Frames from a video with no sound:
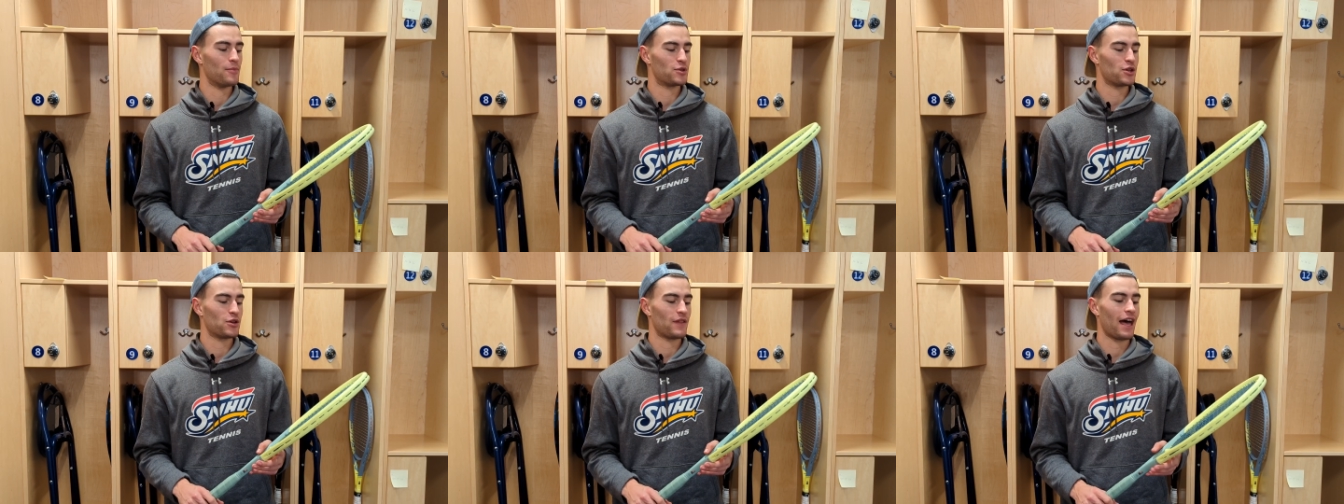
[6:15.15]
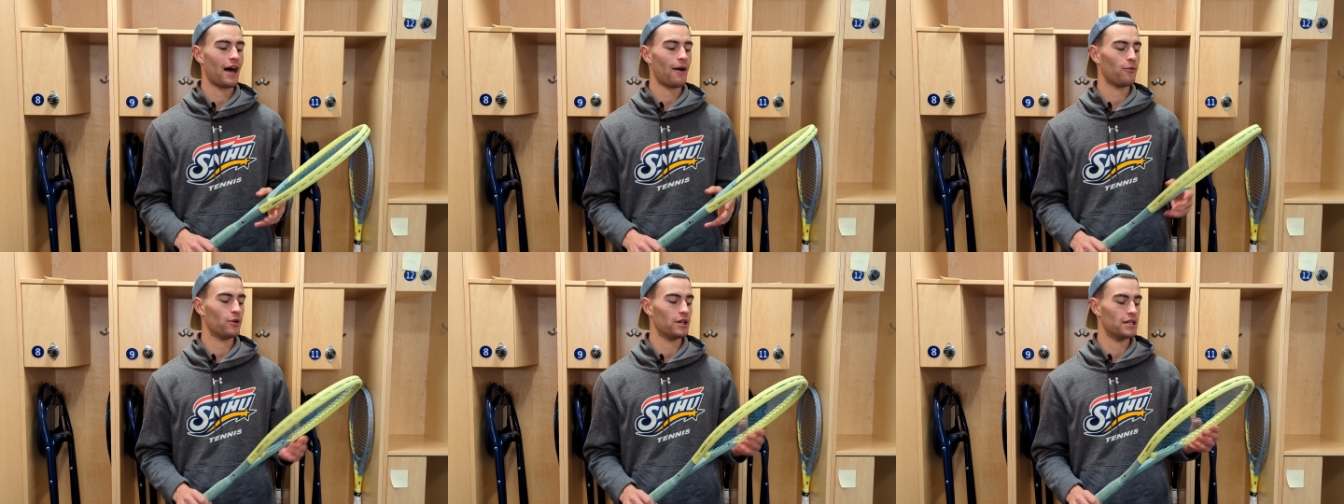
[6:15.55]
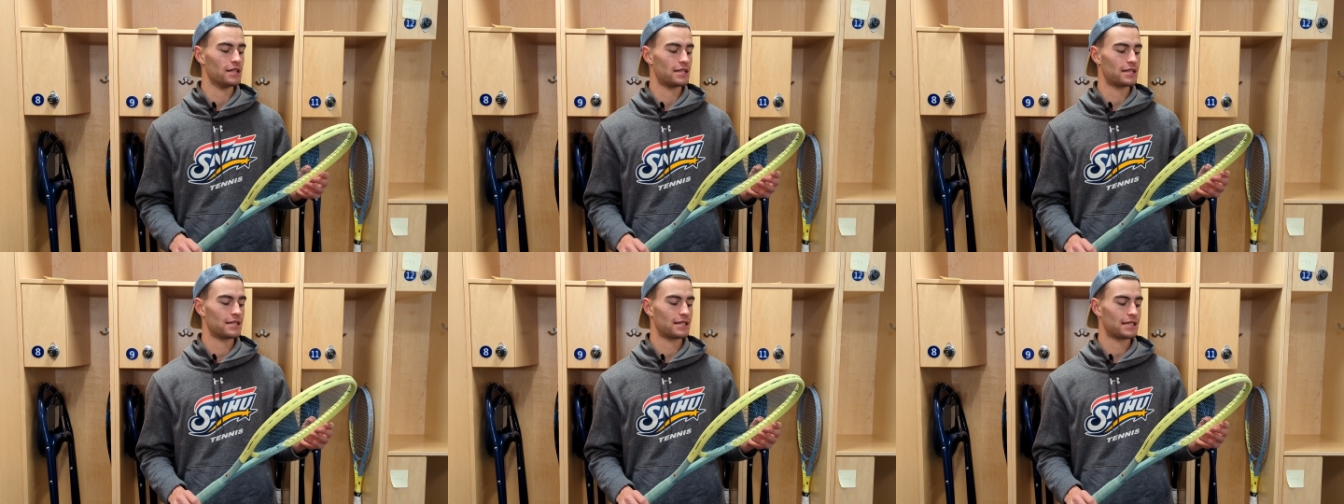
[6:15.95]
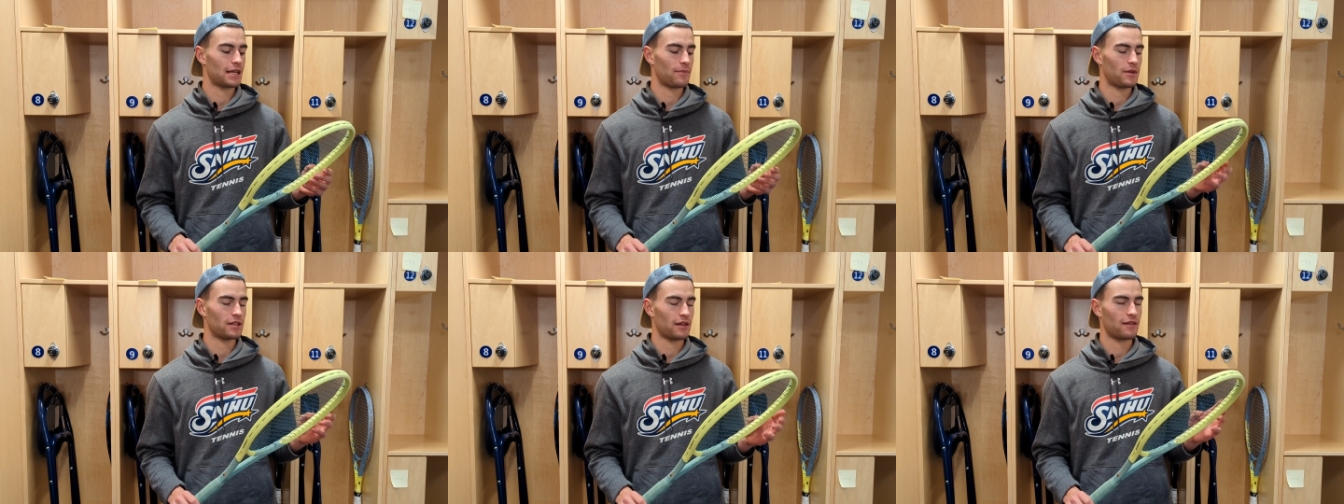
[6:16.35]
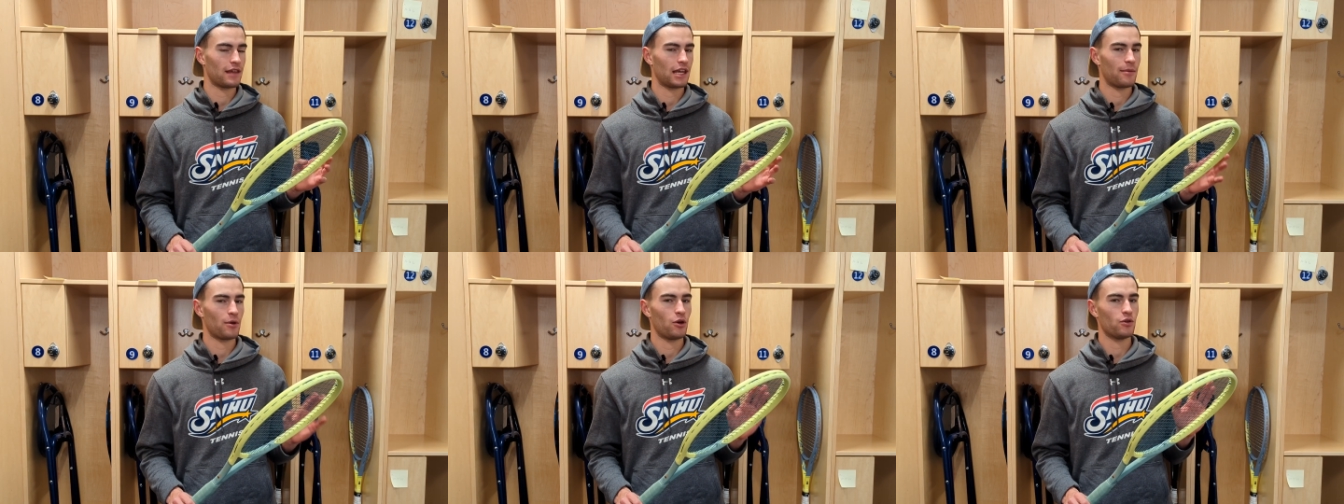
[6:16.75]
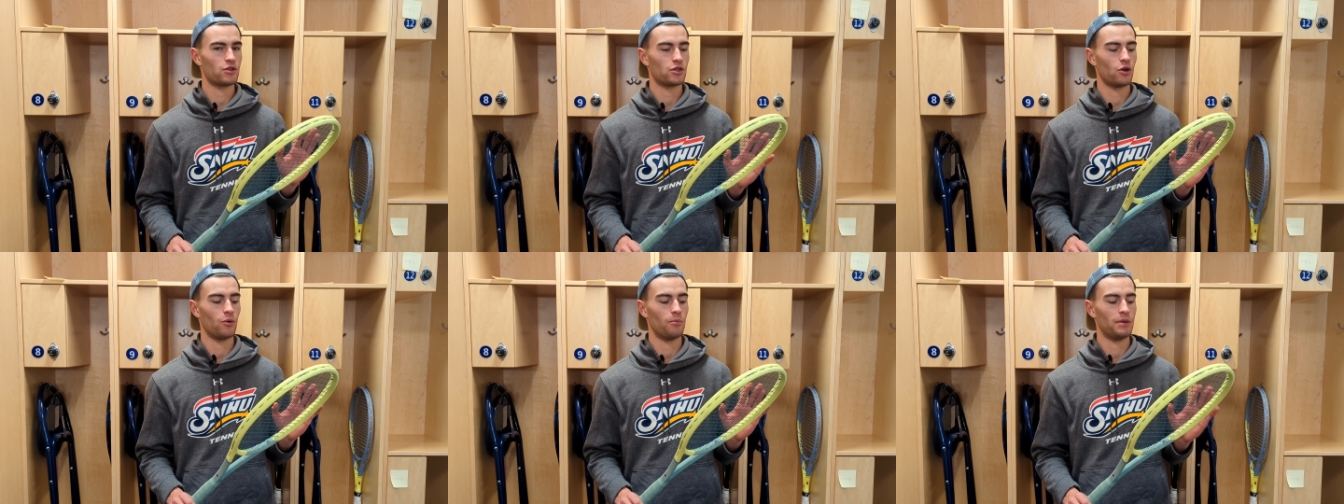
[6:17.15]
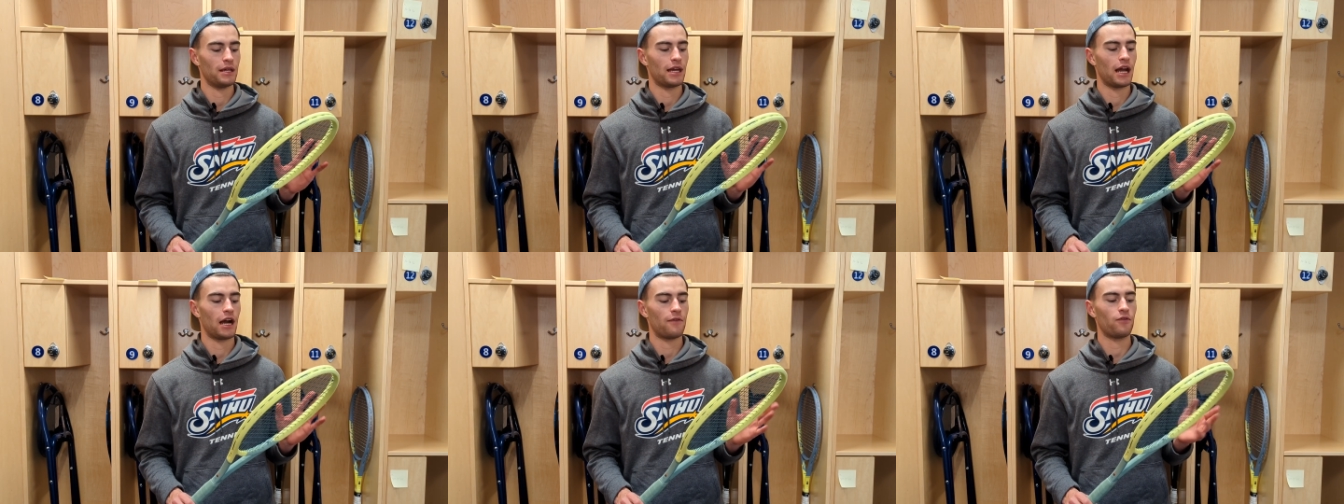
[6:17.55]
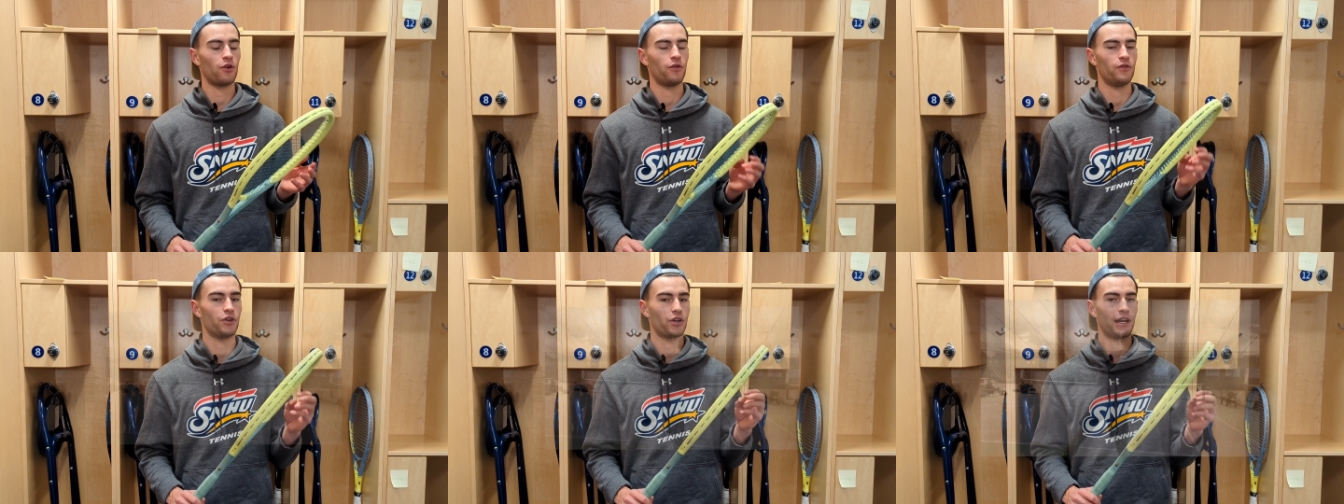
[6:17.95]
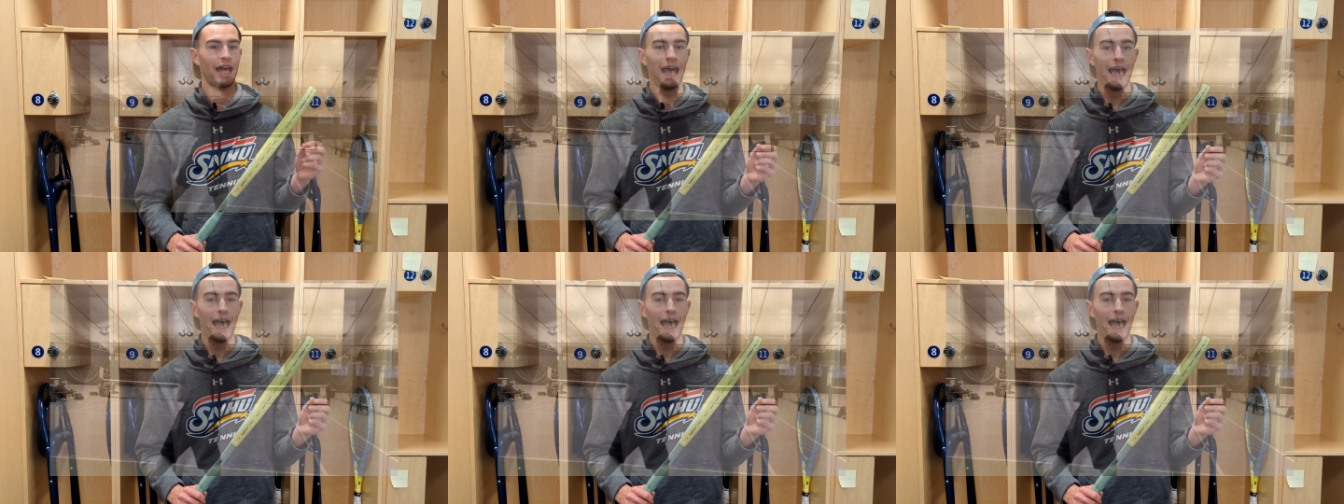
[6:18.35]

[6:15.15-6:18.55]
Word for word: So that was something to think about. So be careful if you're going